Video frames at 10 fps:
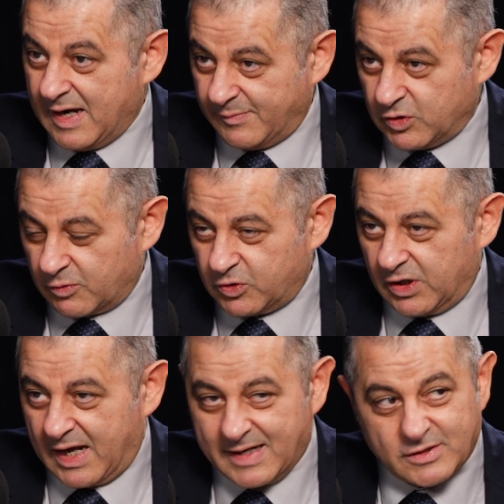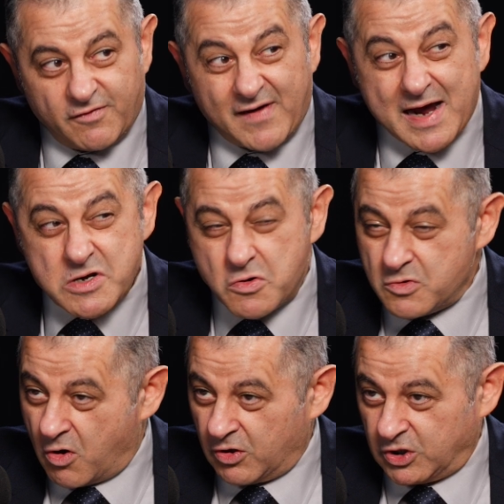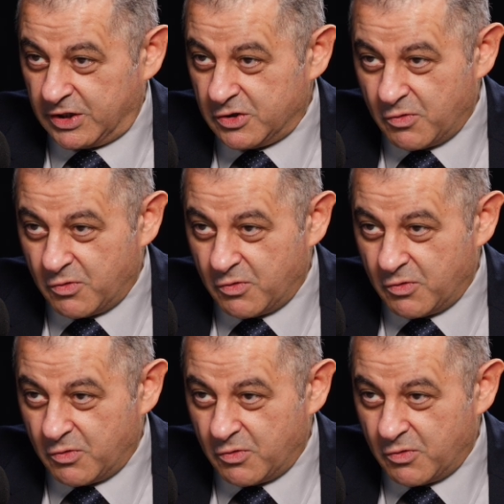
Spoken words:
absorption lines of unknown origin.